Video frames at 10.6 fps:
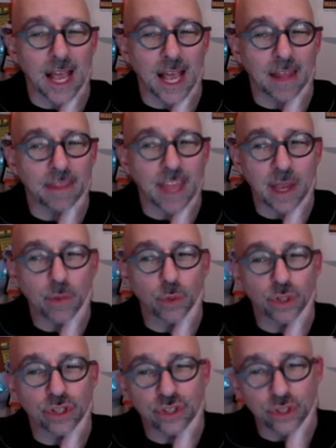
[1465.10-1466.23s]
they were
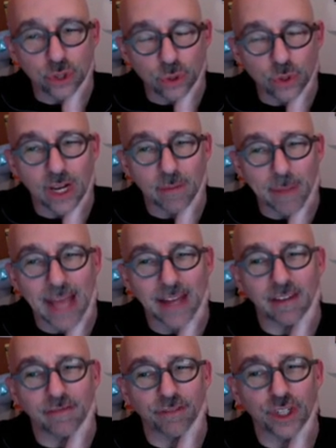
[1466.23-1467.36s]
sued in a patent
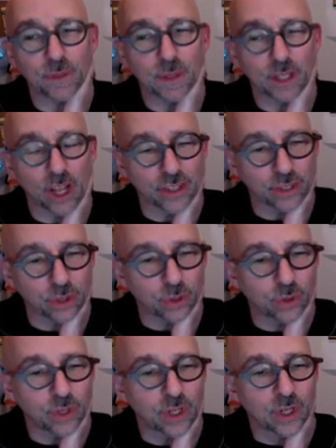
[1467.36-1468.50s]
infringement lawsuit